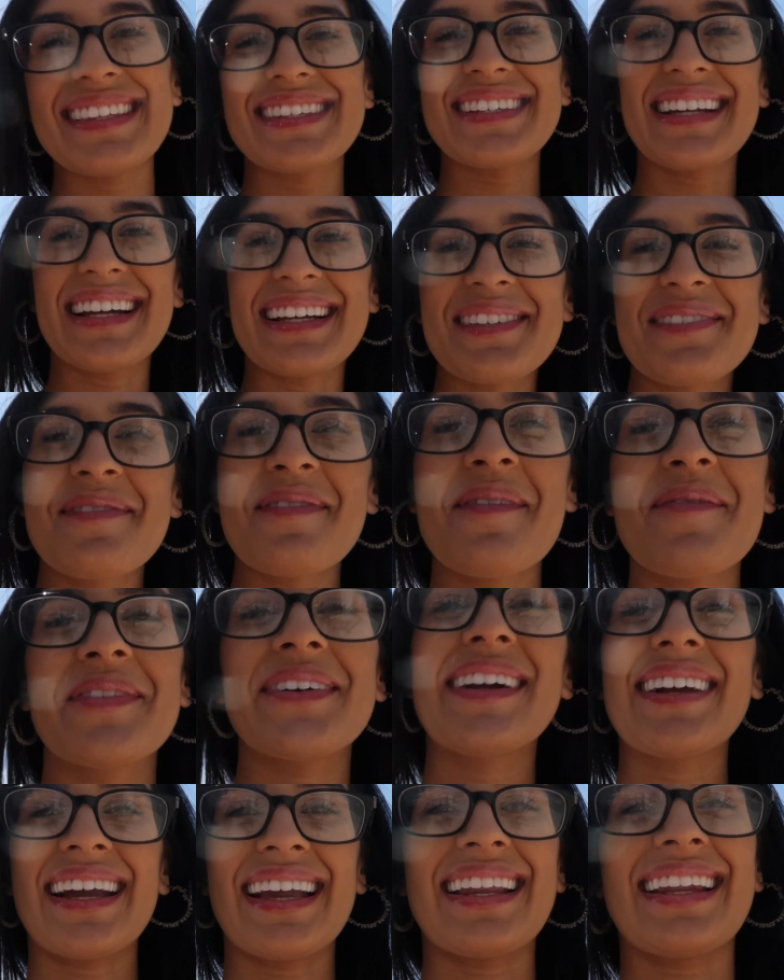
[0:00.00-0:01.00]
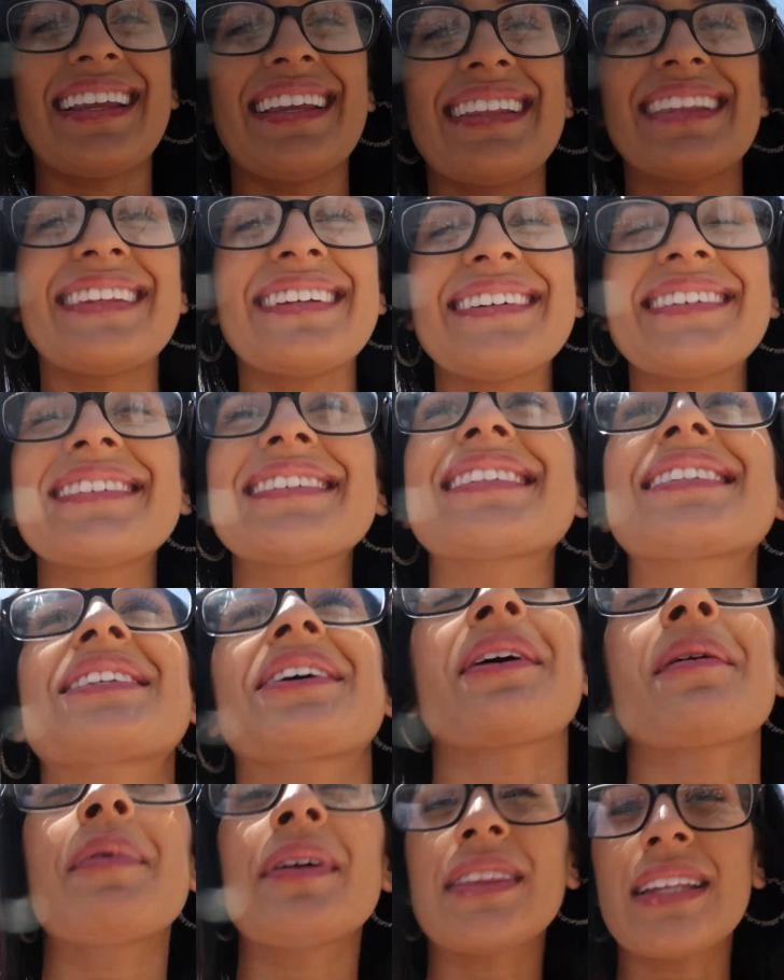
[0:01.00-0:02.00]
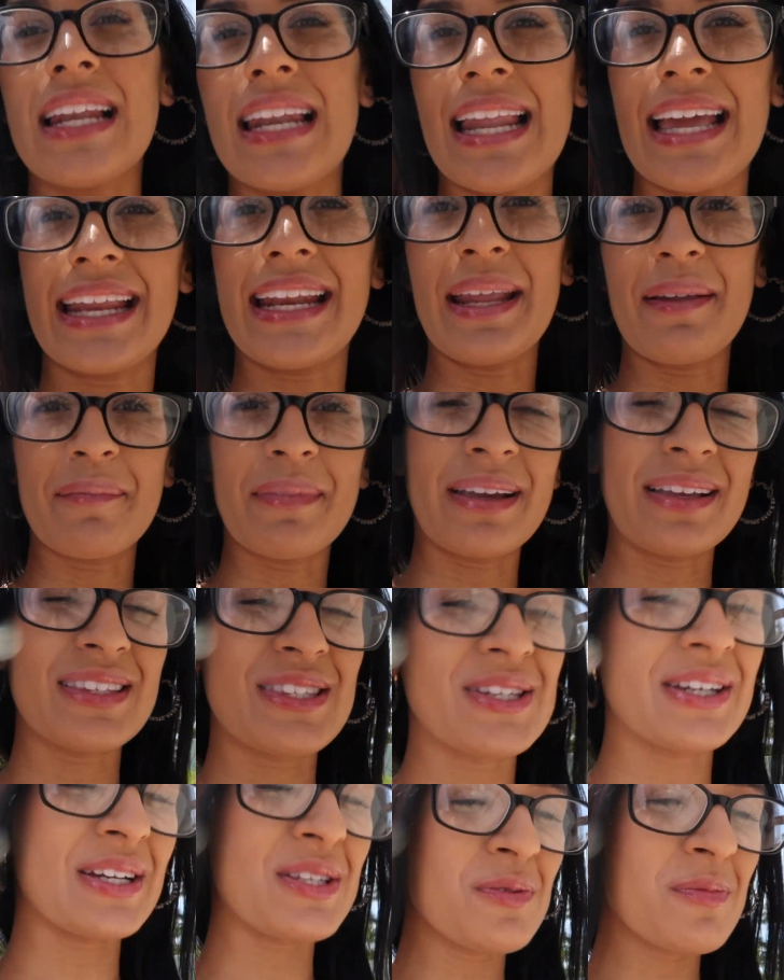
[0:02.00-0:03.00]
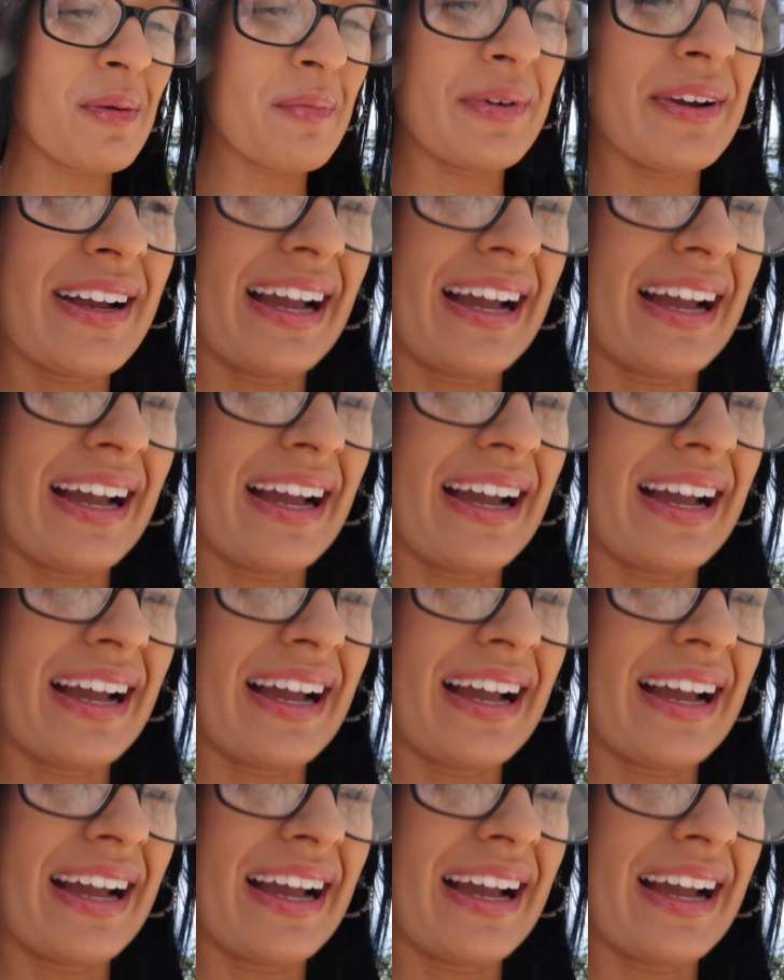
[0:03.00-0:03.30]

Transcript: do you guys remember Caidito? Sorry about the lighting, but do you guys remember